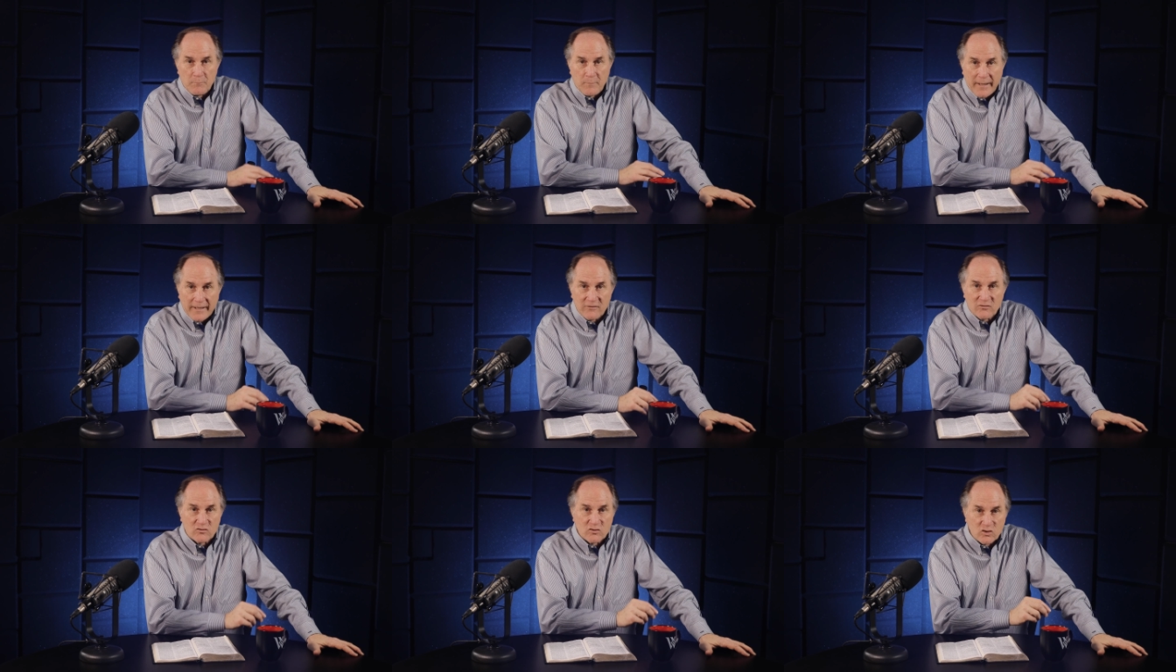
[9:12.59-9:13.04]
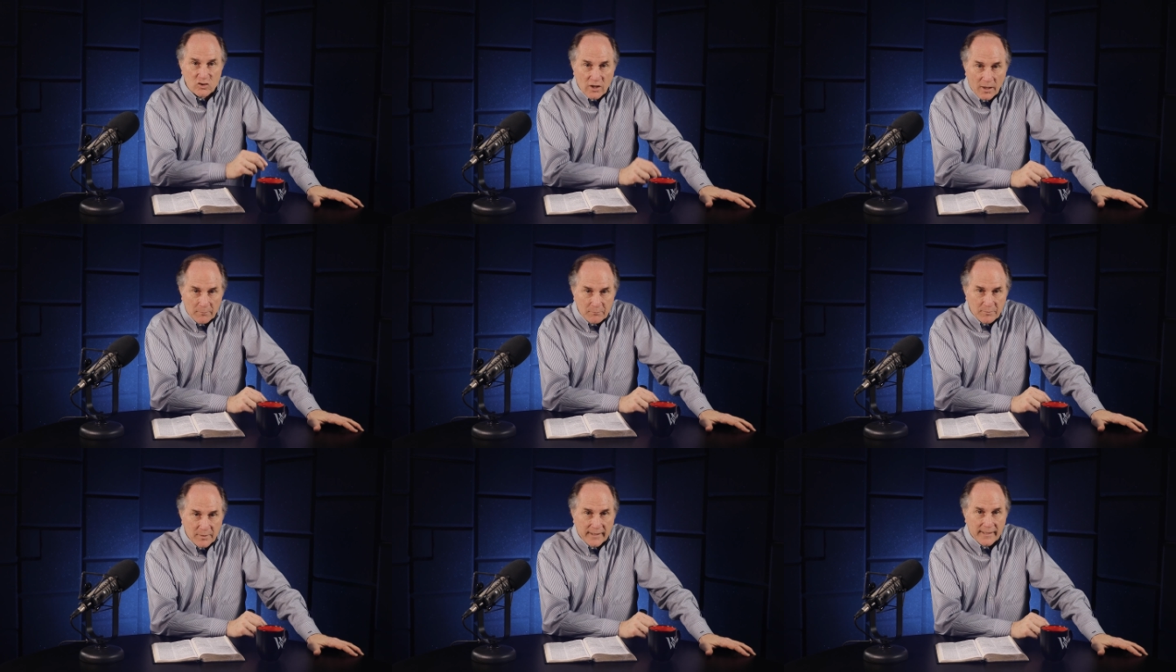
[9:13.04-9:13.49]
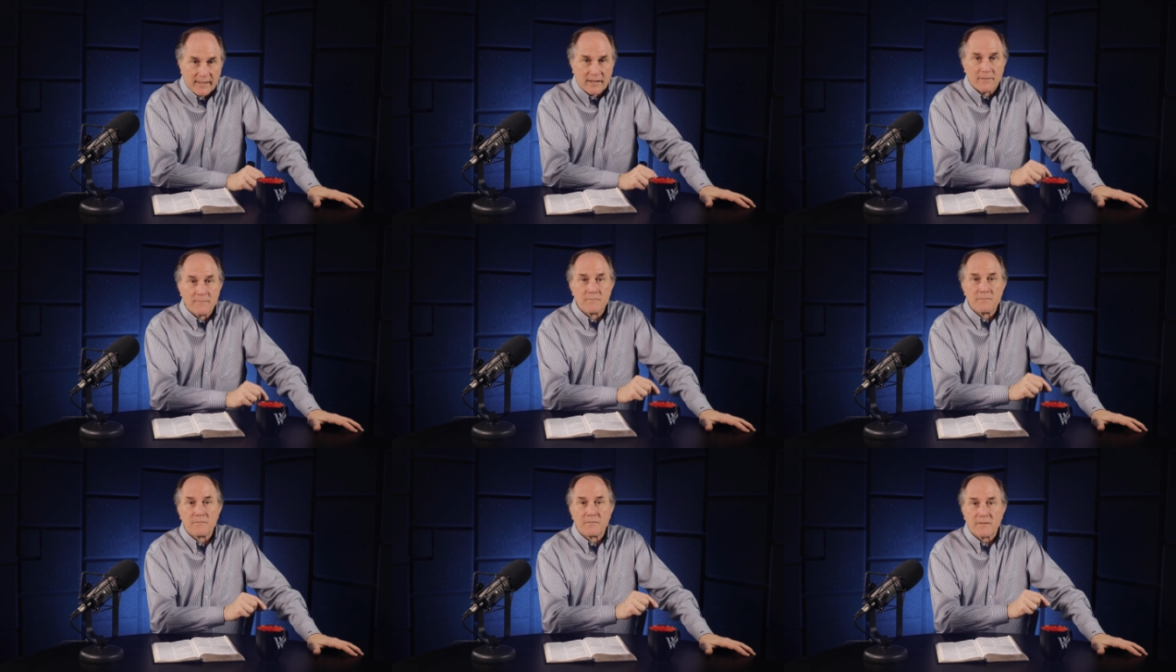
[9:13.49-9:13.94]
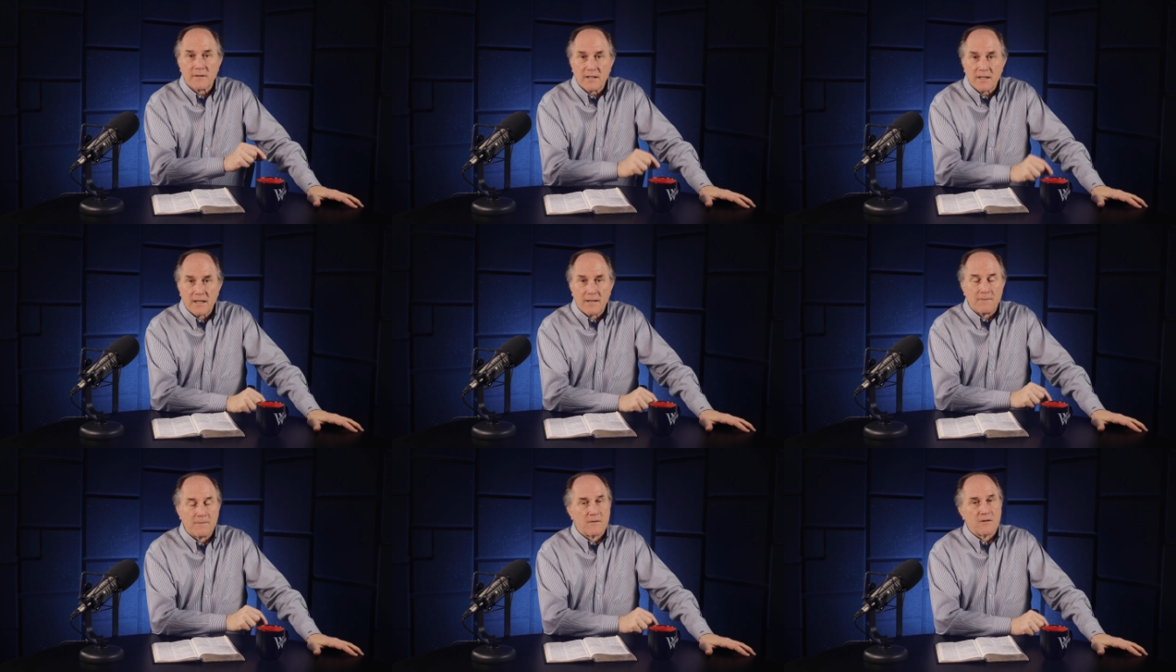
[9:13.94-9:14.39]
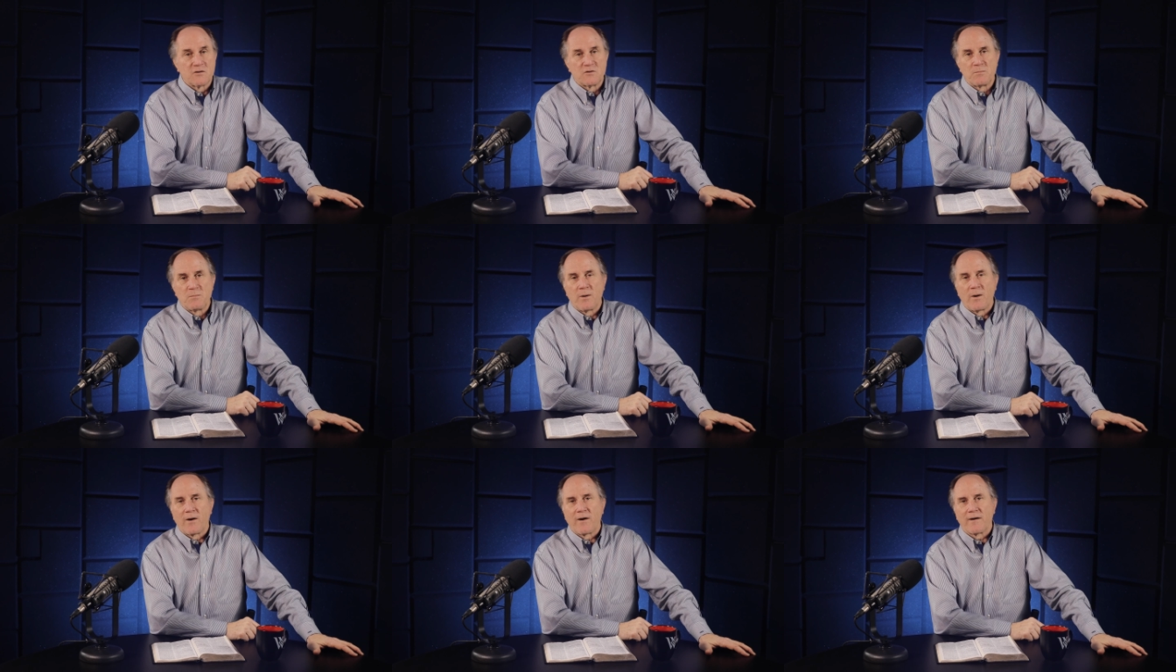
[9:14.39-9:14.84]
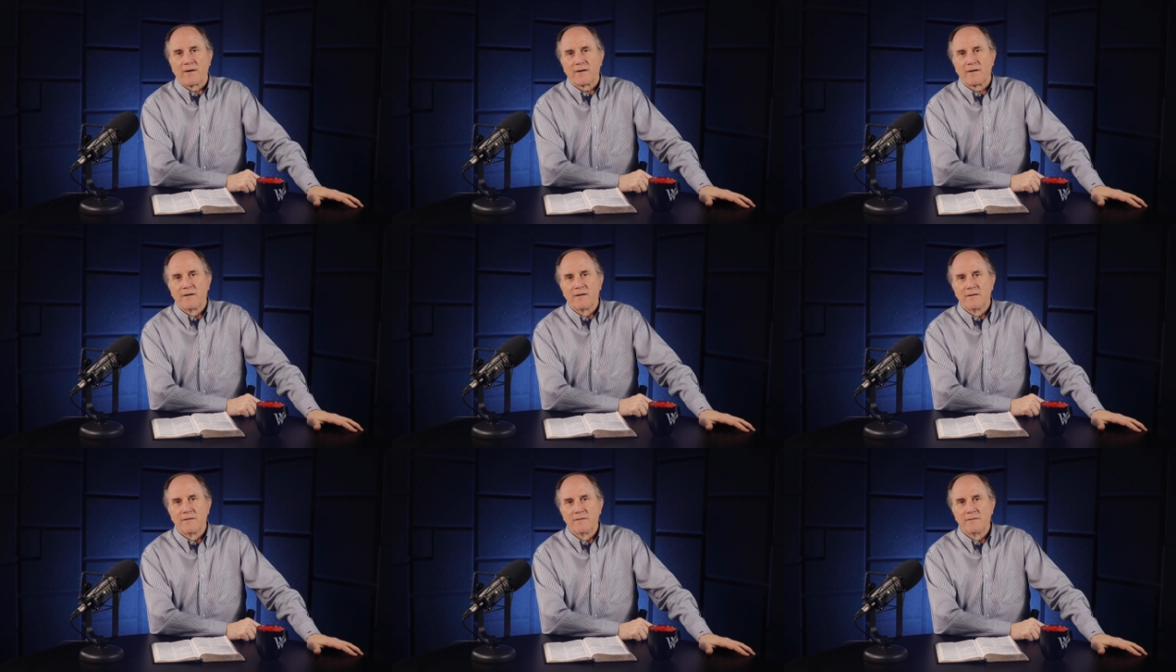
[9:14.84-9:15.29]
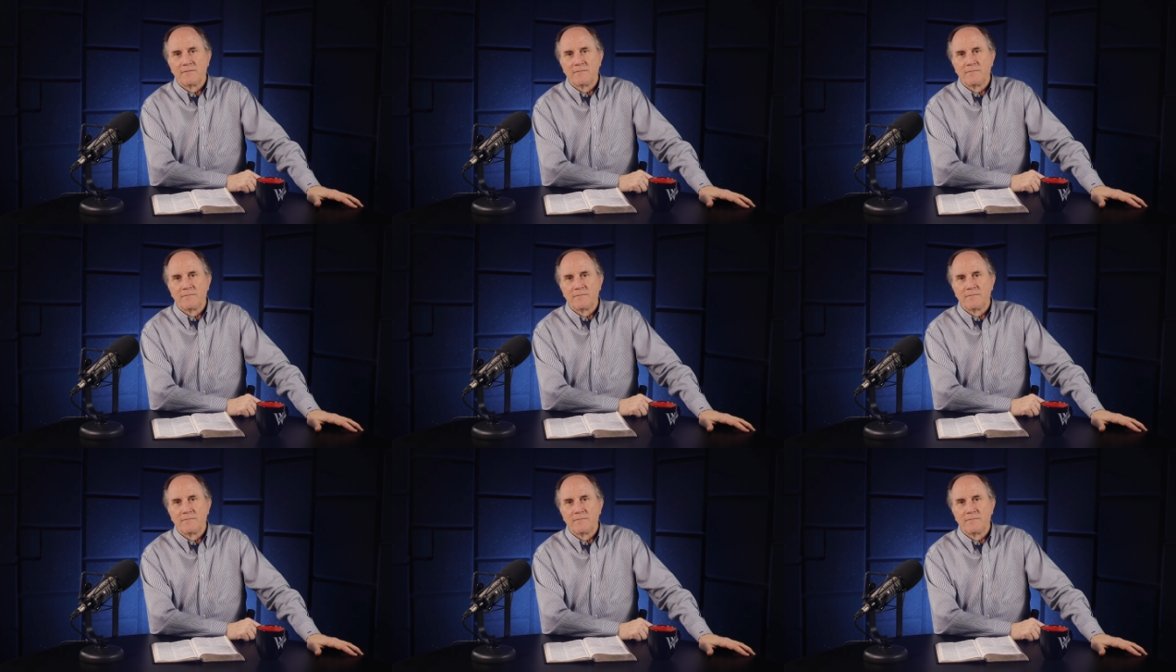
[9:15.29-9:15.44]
base jumping in this park.